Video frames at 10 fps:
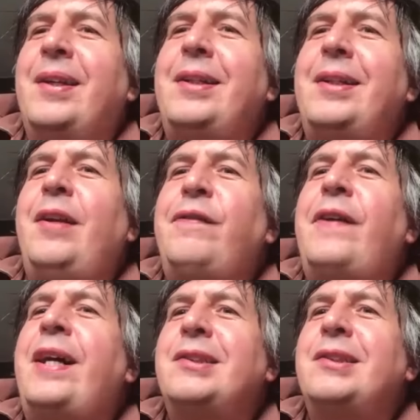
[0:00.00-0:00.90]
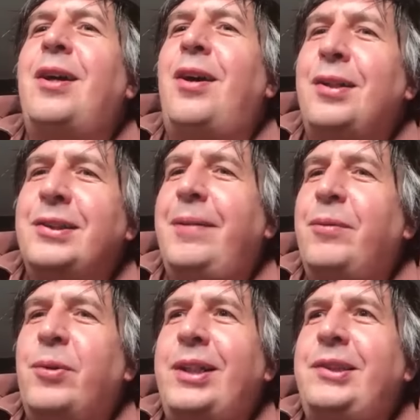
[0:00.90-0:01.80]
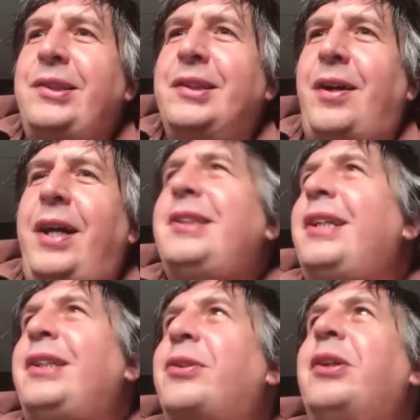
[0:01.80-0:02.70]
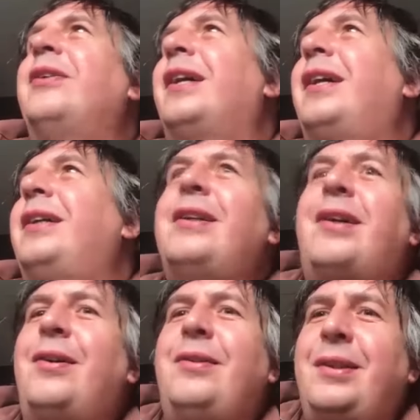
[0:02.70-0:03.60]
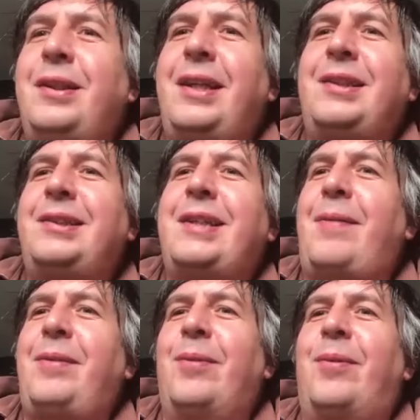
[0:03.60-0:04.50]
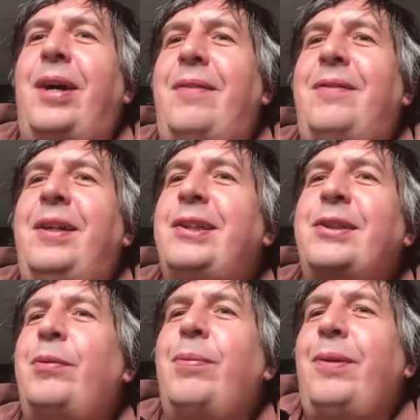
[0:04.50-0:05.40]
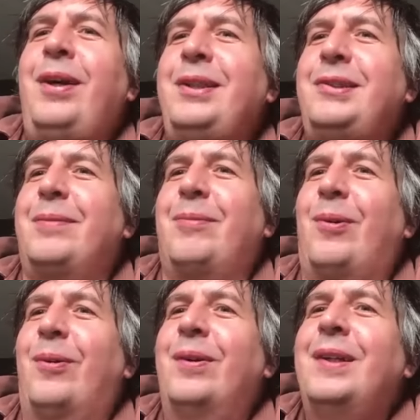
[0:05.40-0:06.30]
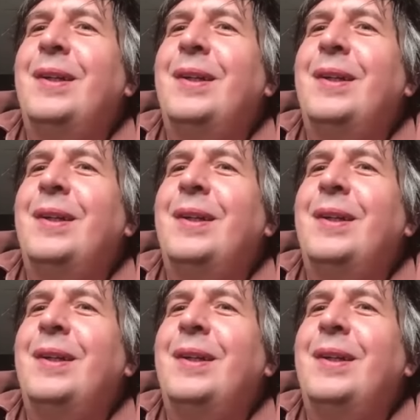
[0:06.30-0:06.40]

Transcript: and then fans start asking him questions like, is it true that this is happening or whatever, and he just replies to them all.